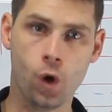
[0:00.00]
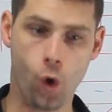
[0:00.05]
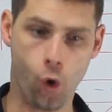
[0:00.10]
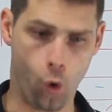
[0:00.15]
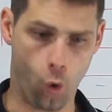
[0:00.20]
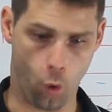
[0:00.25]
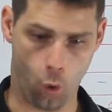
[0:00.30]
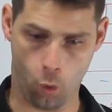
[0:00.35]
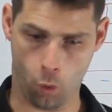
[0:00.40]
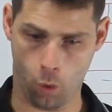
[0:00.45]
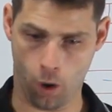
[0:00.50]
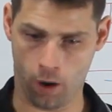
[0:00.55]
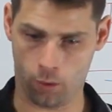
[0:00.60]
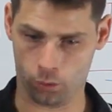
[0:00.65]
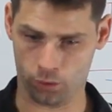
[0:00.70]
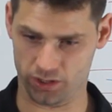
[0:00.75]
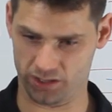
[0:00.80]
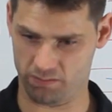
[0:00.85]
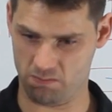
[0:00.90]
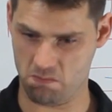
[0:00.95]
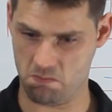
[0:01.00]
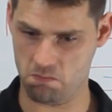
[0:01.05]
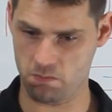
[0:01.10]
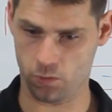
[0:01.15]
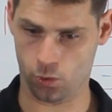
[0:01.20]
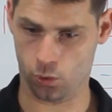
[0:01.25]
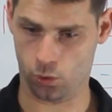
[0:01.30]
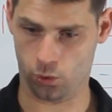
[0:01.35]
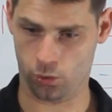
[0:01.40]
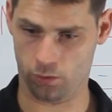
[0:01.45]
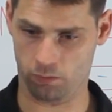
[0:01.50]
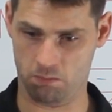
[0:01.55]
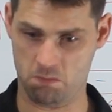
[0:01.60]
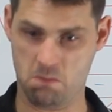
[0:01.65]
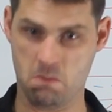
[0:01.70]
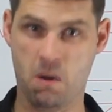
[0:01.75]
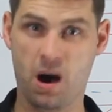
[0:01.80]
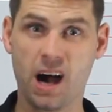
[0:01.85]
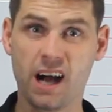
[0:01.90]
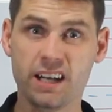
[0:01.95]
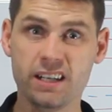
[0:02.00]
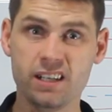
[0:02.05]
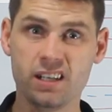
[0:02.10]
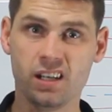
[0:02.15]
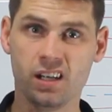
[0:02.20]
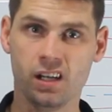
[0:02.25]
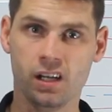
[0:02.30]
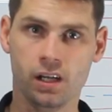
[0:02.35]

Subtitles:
or mud,